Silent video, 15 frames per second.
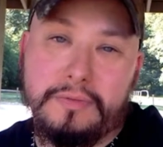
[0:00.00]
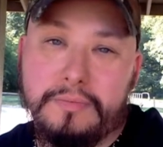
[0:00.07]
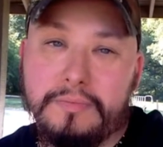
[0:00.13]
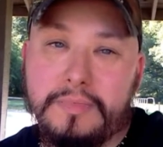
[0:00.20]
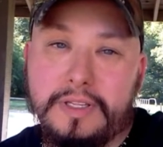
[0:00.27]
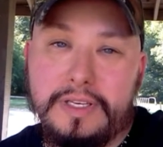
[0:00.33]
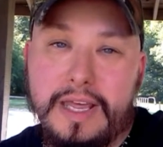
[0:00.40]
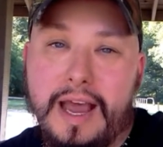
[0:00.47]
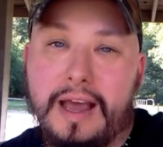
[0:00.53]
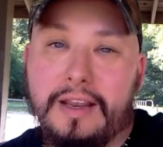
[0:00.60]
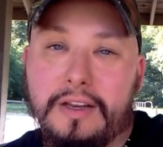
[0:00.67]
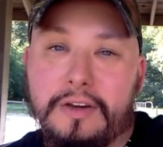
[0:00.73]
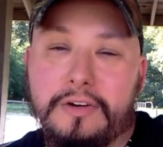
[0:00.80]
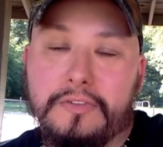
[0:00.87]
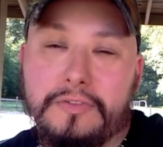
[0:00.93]
for the
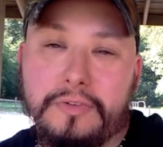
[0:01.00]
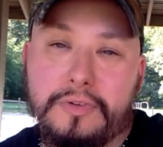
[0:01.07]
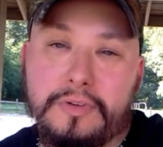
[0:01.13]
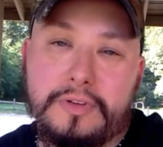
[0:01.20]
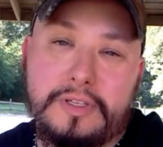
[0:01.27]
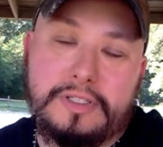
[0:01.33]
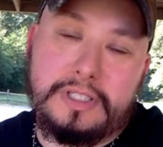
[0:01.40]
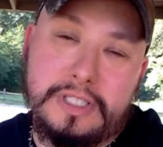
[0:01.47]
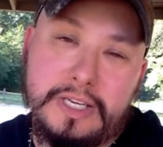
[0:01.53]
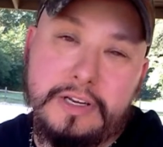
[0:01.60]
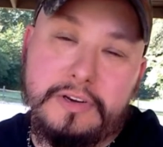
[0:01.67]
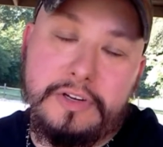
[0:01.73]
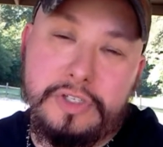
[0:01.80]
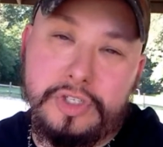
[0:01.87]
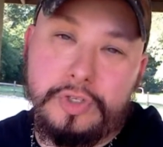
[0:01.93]
dialogue for the
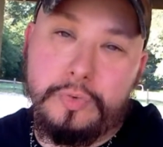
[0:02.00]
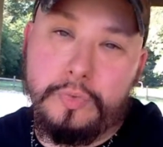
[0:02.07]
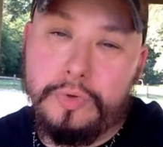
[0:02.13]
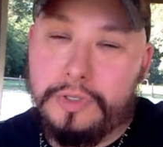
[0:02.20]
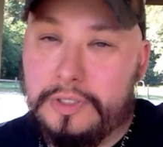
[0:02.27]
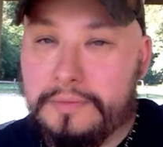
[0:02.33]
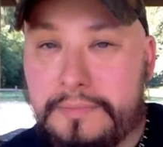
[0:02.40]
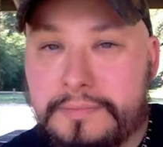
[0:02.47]
Slayer issue